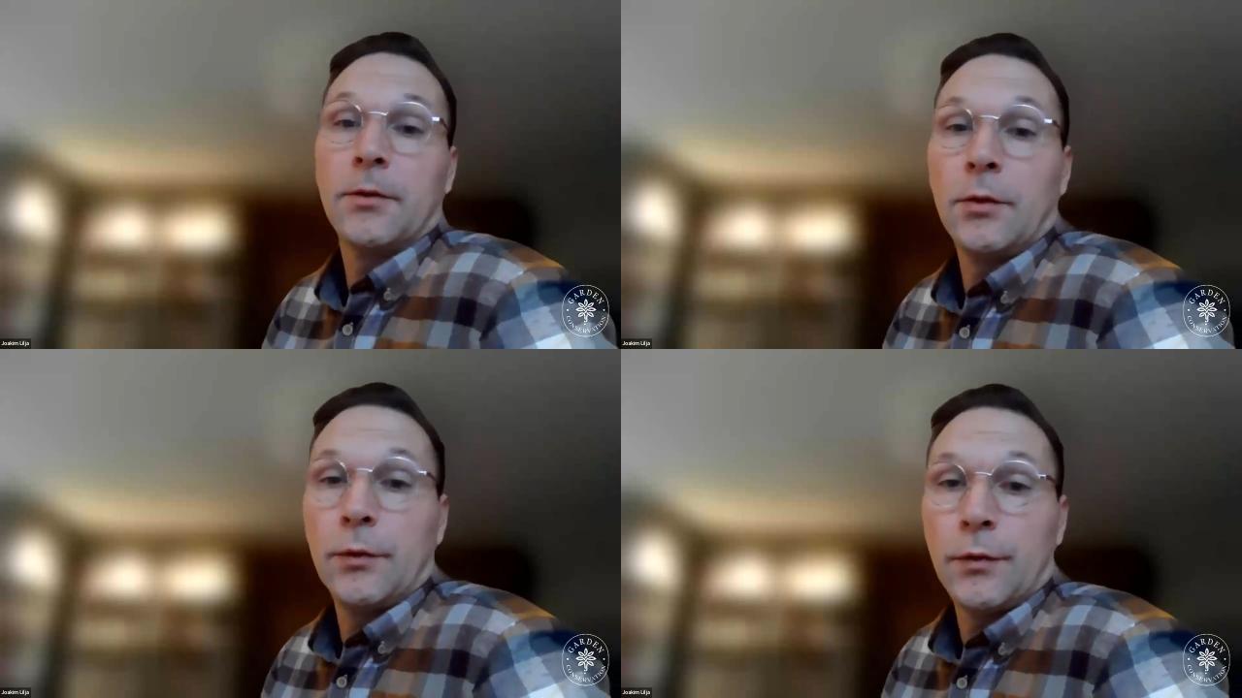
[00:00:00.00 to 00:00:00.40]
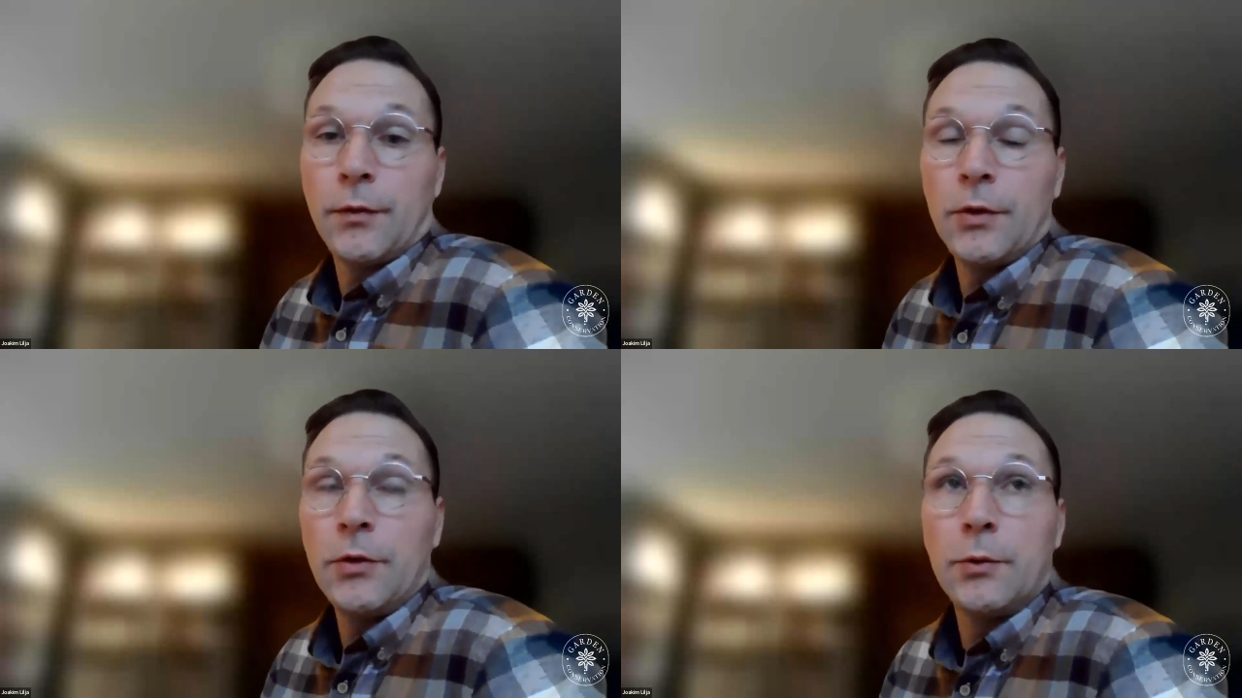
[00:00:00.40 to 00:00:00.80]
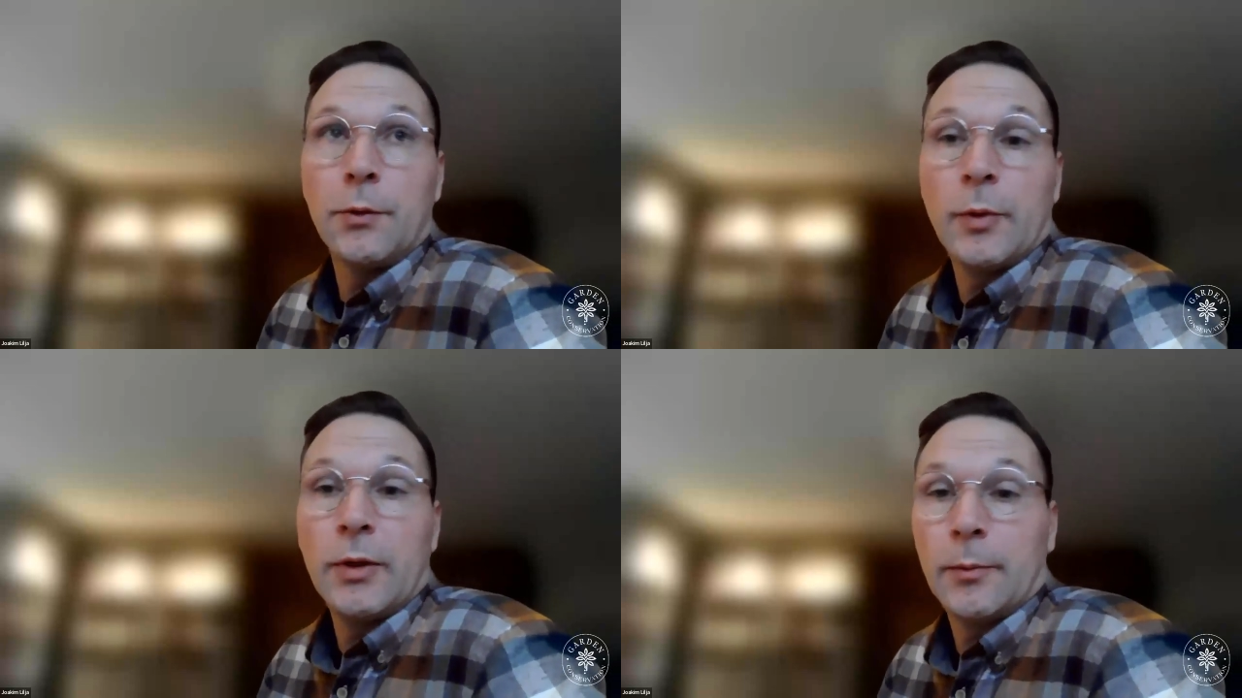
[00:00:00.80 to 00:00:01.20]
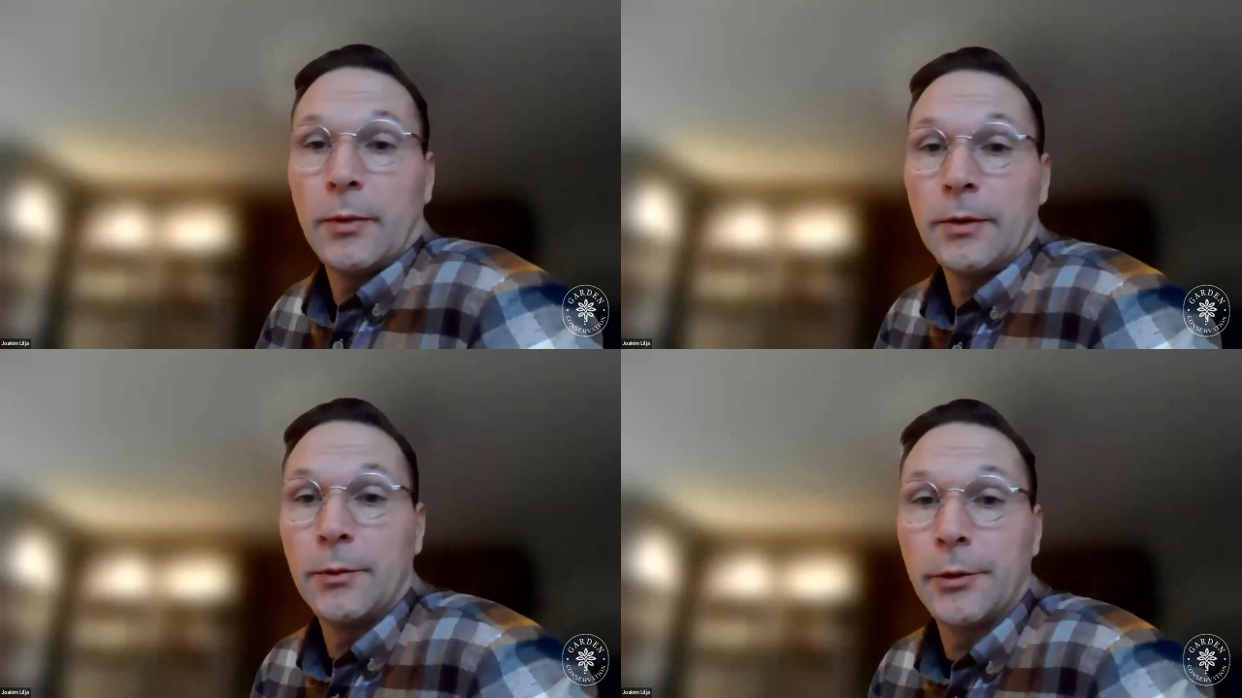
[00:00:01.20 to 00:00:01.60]
too few
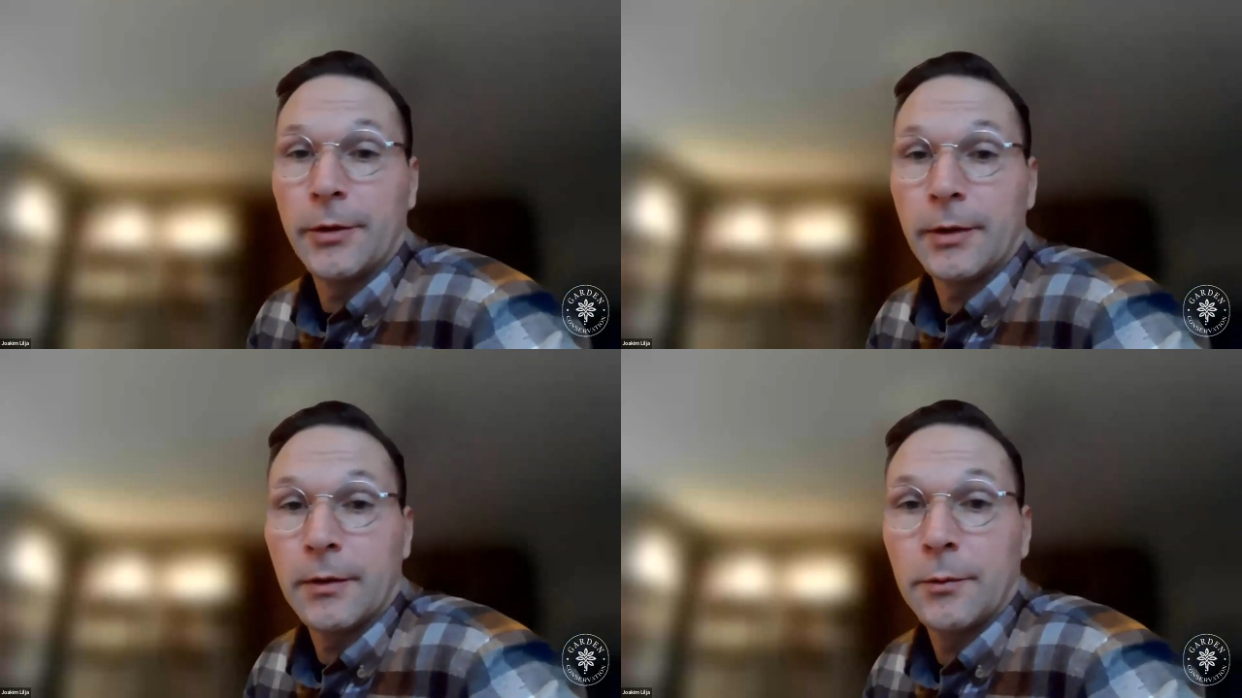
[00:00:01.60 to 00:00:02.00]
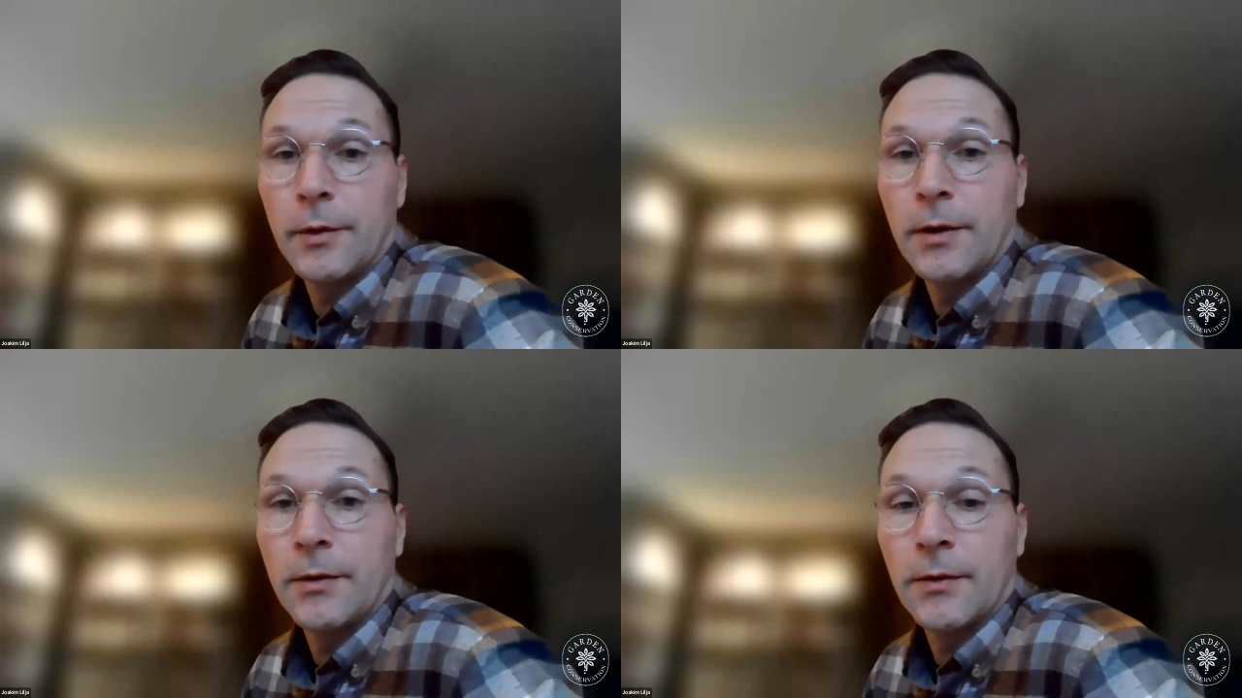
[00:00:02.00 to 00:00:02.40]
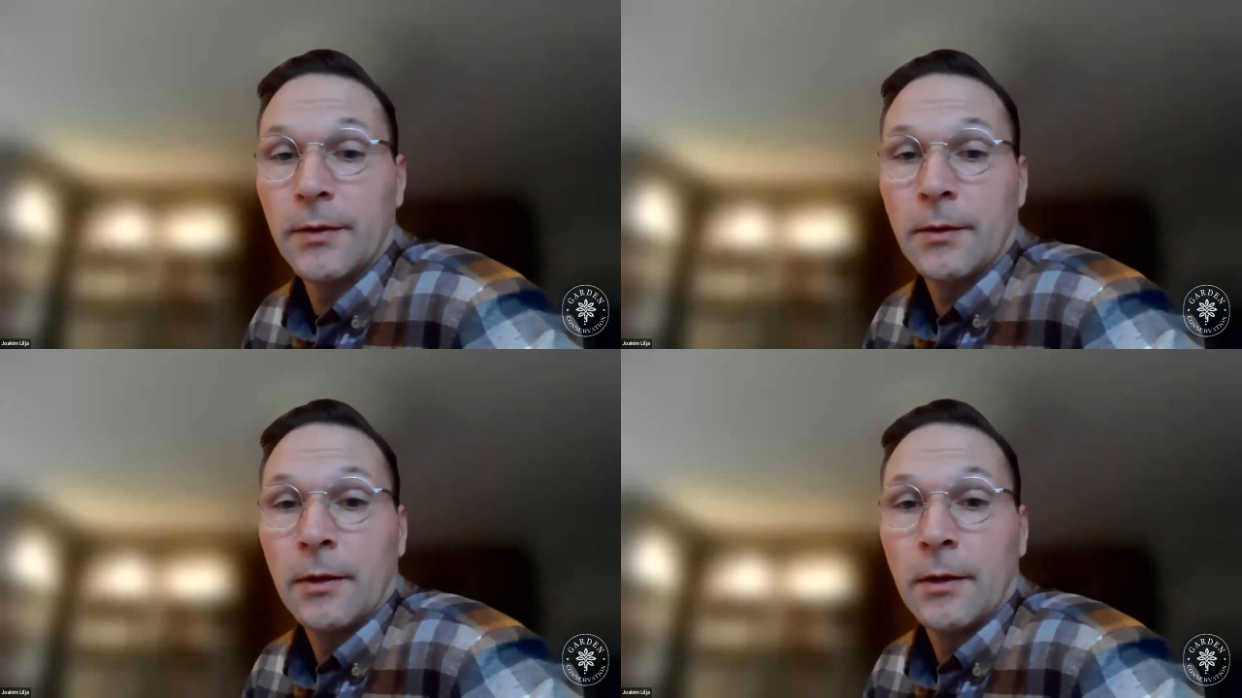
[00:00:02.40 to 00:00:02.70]
people who work with this